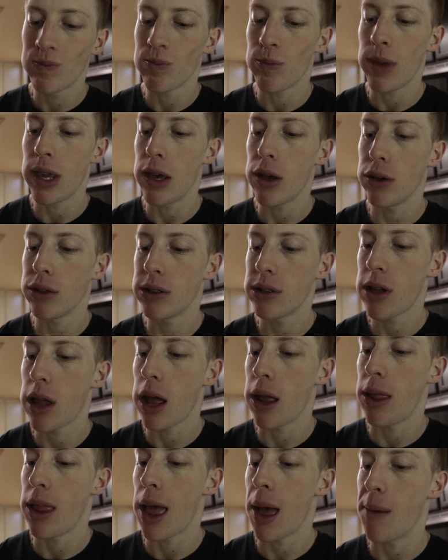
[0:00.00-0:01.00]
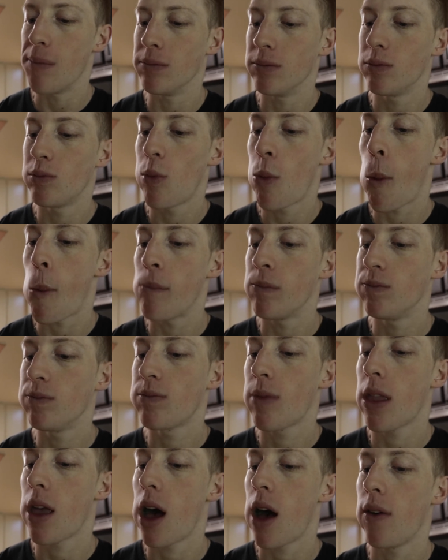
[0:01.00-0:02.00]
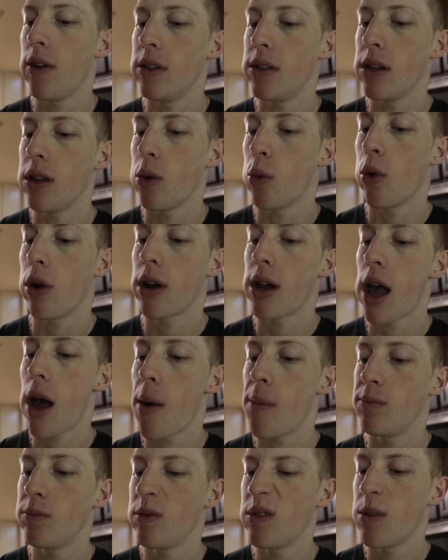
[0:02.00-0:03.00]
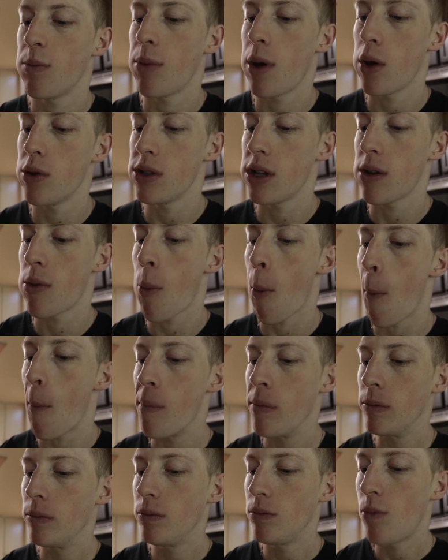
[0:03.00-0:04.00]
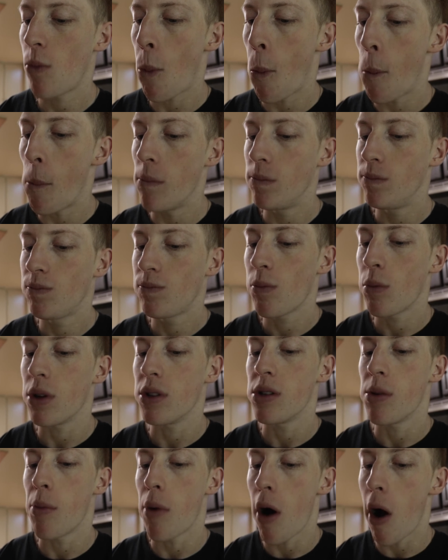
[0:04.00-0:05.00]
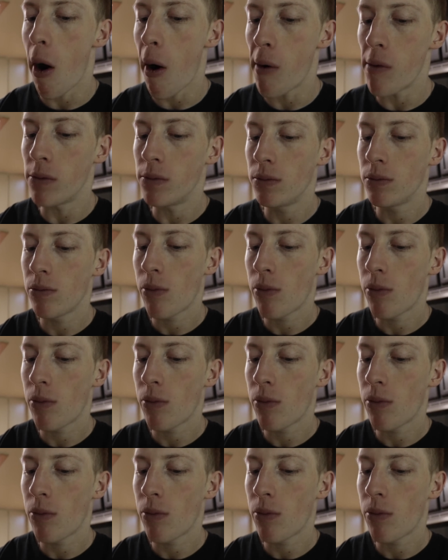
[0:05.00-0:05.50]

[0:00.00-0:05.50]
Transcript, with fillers: meals and then obviously the workout, some posing. But tomorrow,